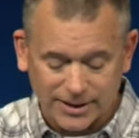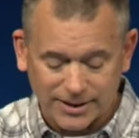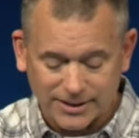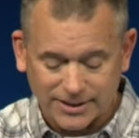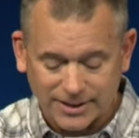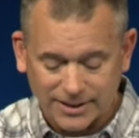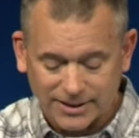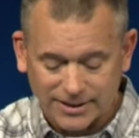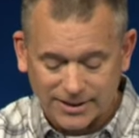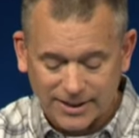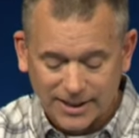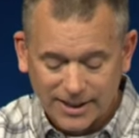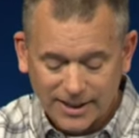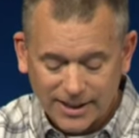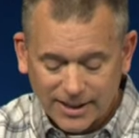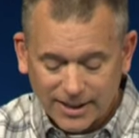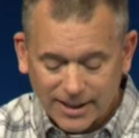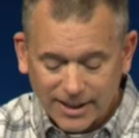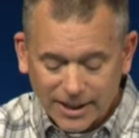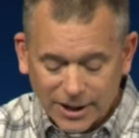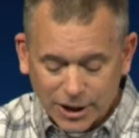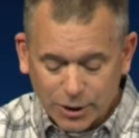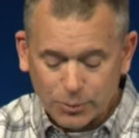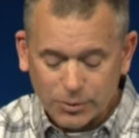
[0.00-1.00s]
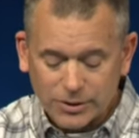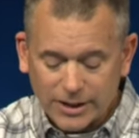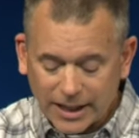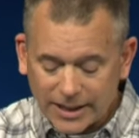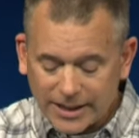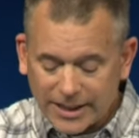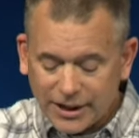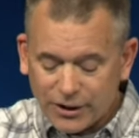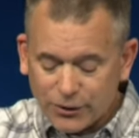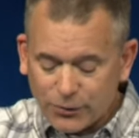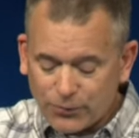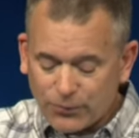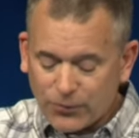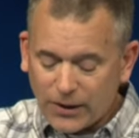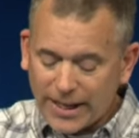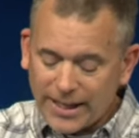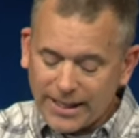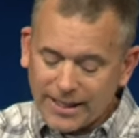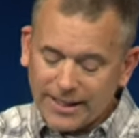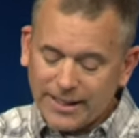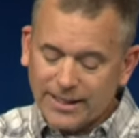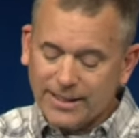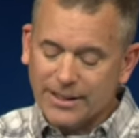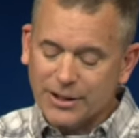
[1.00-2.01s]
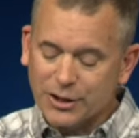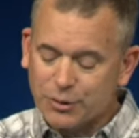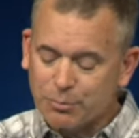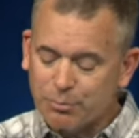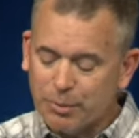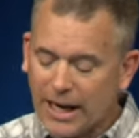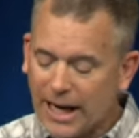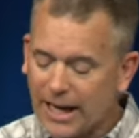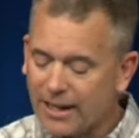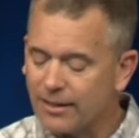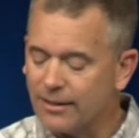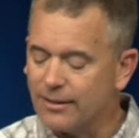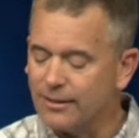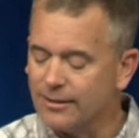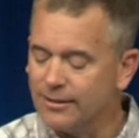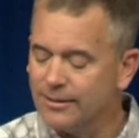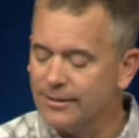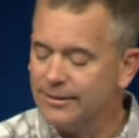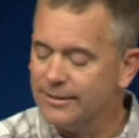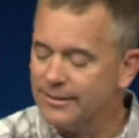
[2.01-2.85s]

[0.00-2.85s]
It says, You will not need to fight in this battle.